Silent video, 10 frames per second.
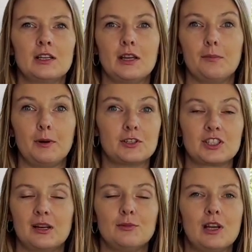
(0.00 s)
but
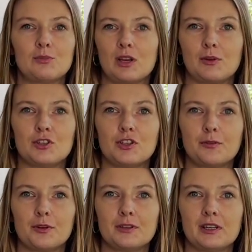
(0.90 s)
sometimes I'm
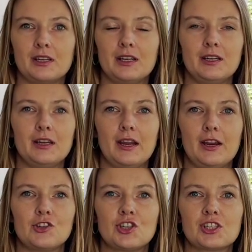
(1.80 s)
interviewing a lady
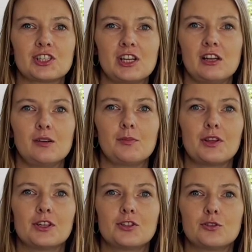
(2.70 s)
and she's telling
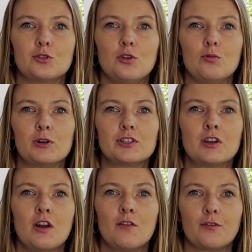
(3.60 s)
me that, you know what,
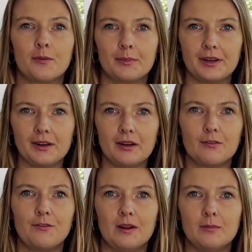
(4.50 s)
for me,
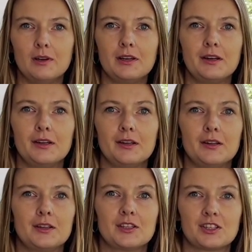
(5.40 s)
a family
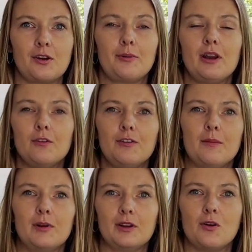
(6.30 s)
eh, is a real
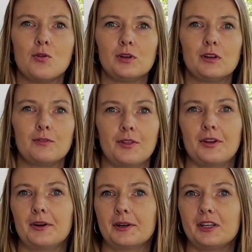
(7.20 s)
family only when
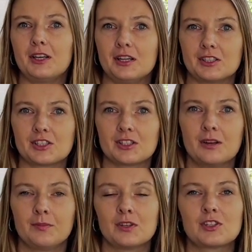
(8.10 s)
they are kids.
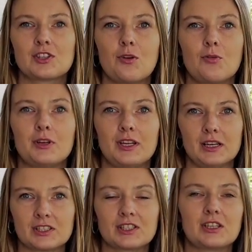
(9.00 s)
So
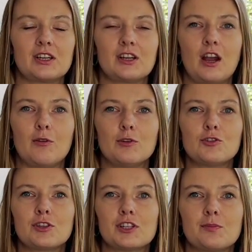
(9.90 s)
yes, uh, I
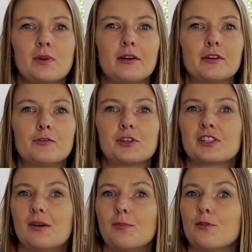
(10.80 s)
want to get married, for
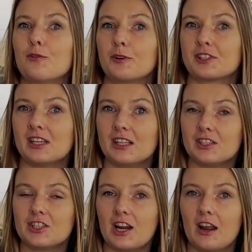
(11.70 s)
example, for a
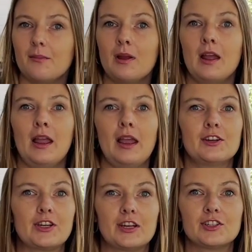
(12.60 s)
second time,
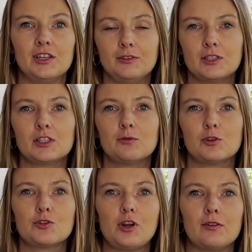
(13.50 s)
and I definitely
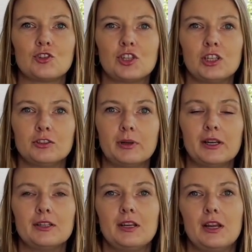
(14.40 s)
want to have
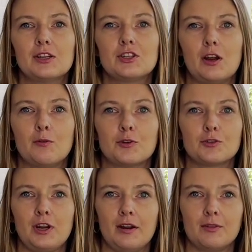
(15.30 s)
children, and I want
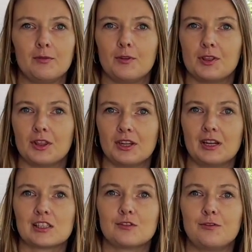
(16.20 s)
to have them within the
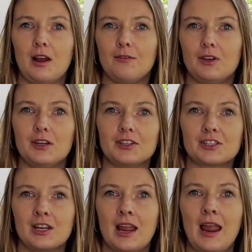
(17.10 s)
next five
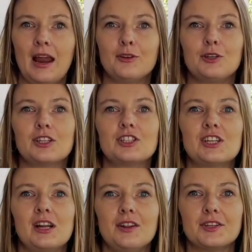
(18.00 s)
years. And you can
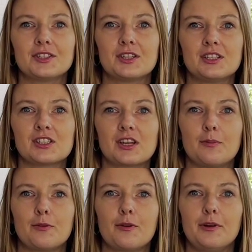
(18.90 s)
tell that this is a
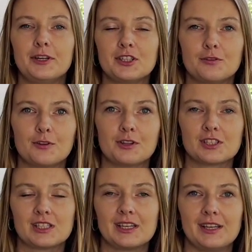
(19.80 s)
priority for
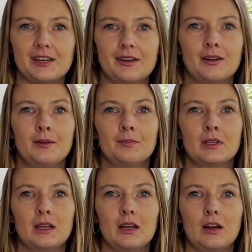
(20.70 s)
this lady.
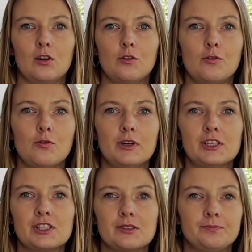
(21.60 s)
Uh, of course,